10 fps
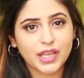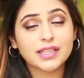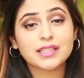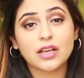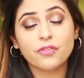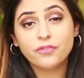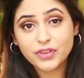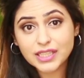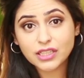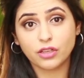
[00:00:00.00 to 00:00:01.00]
It's a
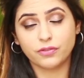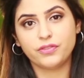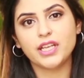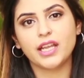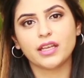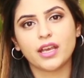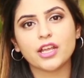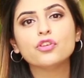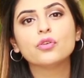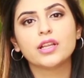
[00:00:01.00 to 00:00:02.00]
physical feeling,
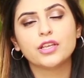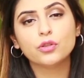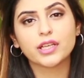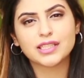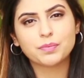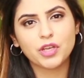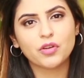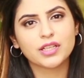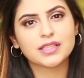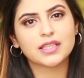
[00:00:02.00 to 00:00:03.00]
and you'll
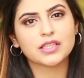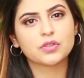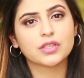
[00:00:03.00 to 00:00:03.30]
experience this